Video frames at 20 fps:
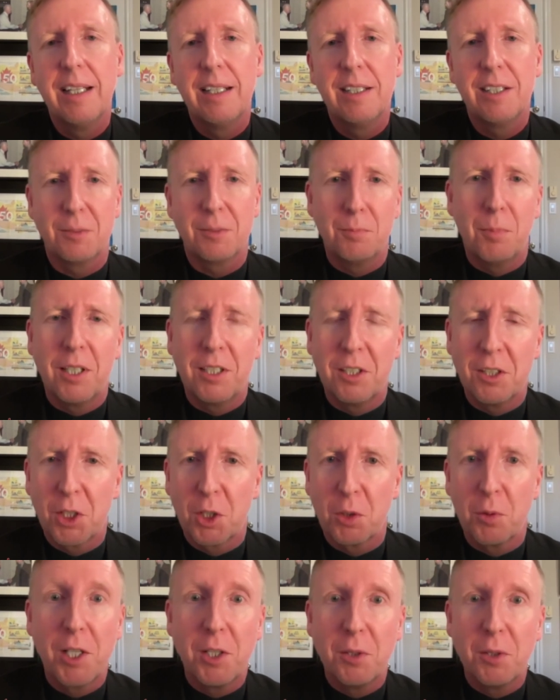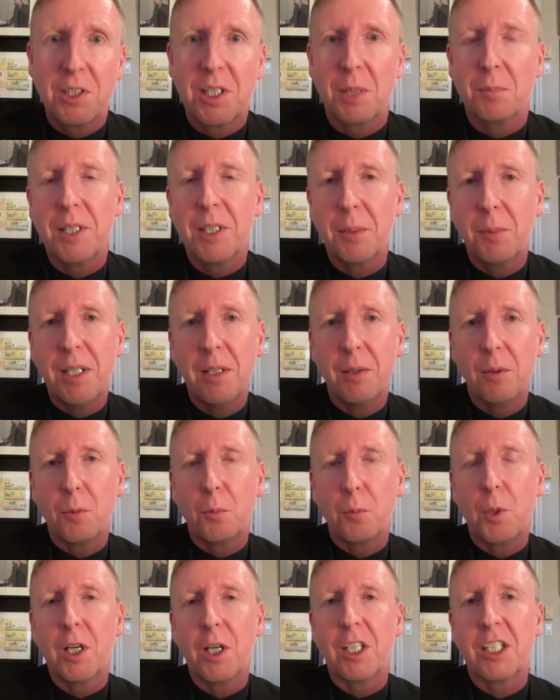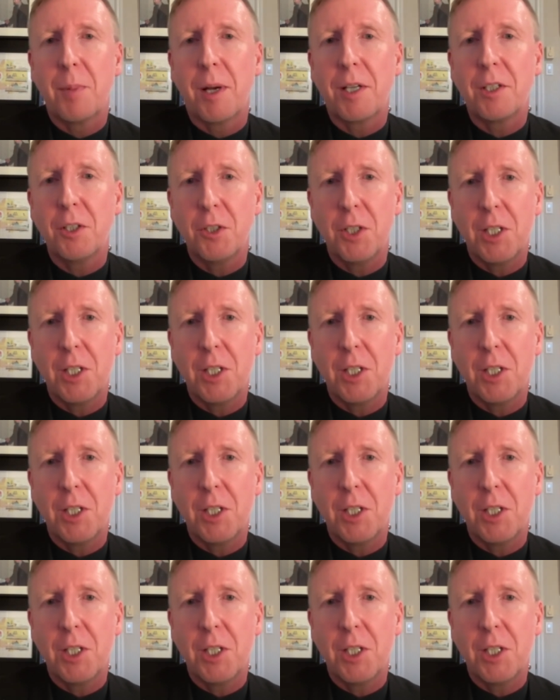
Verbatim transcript: Because just to correct you on something, we we are expecting